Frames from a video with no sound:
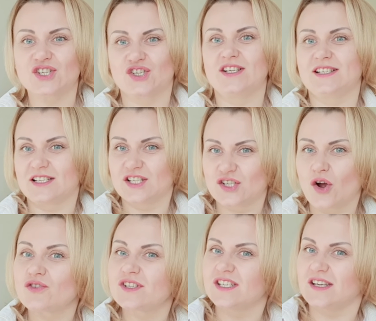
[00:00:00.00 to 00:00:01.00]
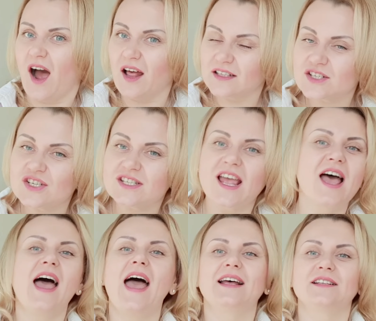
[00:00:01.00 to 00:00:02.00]
she's a sociologist,
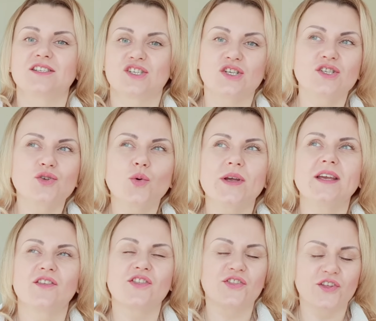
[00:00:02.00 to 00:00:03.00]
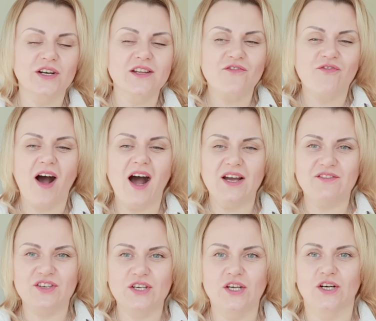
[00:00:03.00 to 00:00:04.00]
and she's doing a
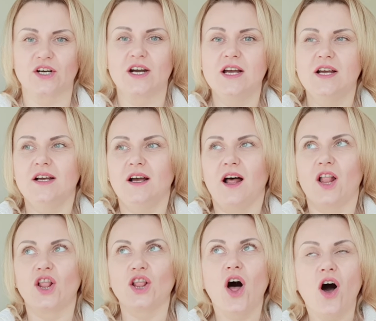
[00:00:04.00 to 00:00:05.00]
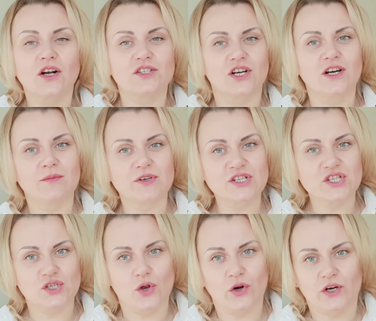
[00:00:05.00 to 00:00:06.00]
35-year long-term
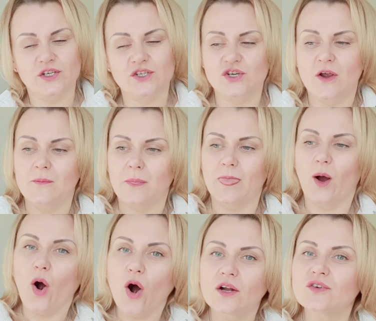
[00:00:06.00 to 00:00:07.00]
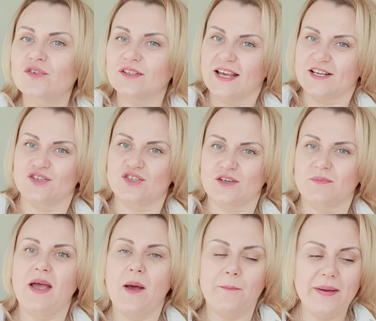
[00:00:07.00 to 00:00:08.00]
research on relationship
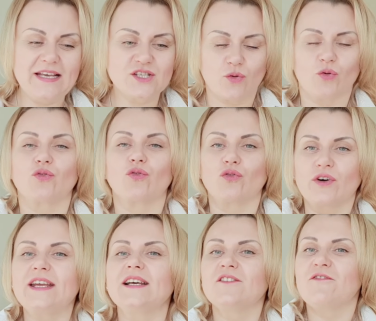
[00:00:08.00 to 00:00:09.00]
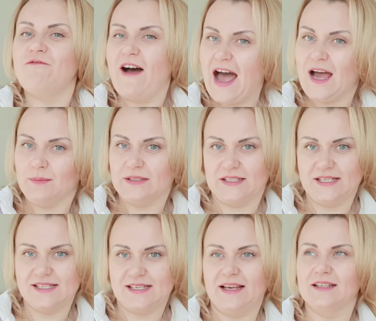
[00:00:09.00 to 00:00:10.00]
based on real
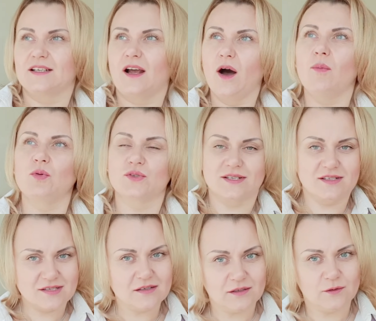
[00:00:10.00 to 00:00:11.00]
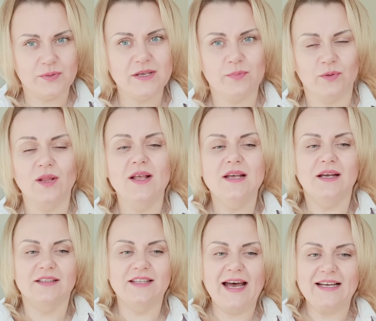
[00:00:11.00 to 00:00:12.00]
families and couples and single people
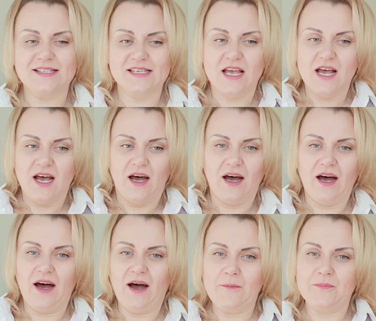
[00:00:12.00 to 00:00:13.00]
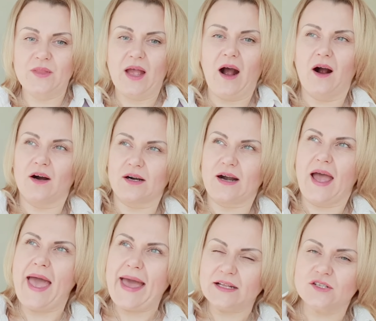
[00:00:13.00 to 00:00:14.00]
that are
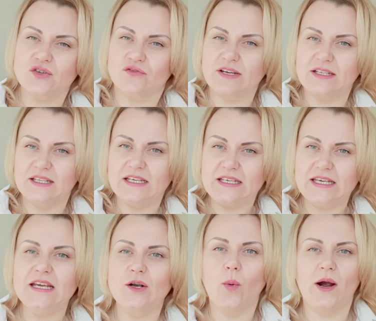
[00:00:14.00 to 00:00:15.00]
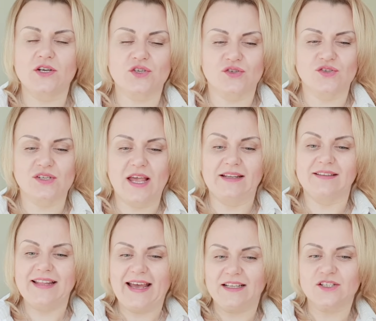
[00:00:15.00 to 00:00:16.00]
answering the key questions.
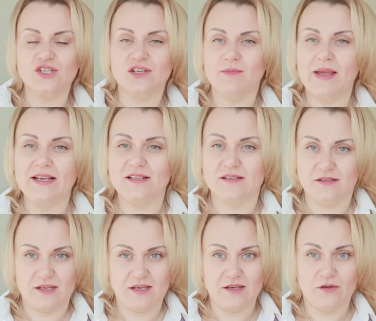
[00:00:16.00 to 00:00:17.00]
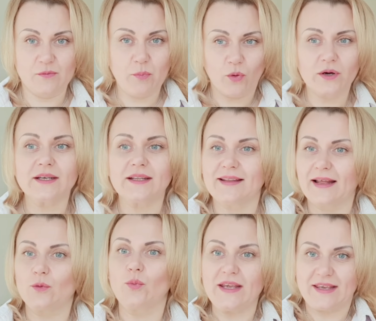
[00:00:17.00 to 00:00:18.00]
And then she makes the report, and
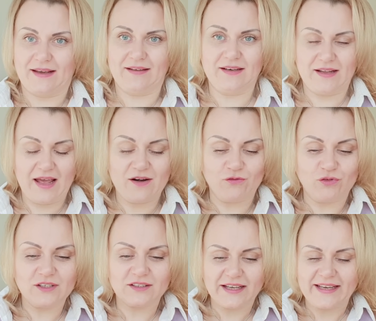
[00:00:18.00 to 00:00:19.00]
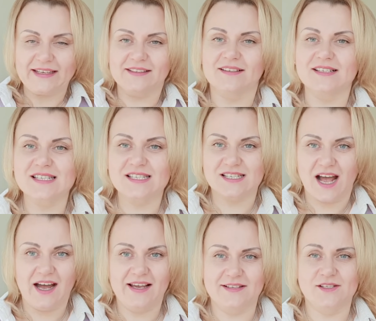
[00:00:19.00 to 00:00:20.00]
then we can relate
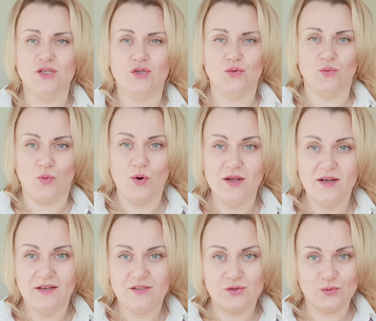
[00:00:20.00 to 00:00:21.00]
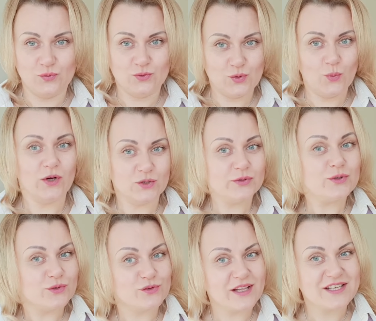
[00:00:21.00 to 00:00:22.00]
science to what we do
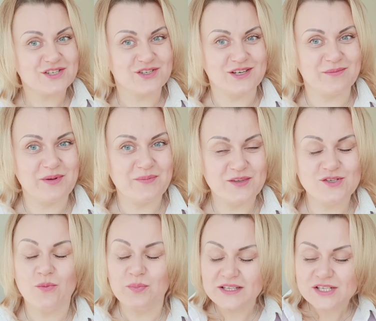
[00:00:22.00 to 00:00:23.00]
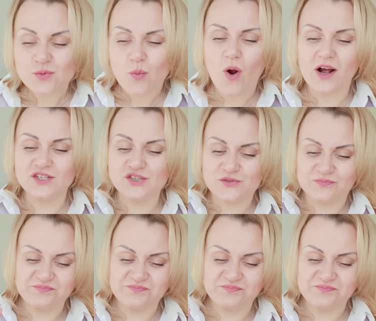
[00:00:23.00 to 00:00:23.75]
in relationship. So please watch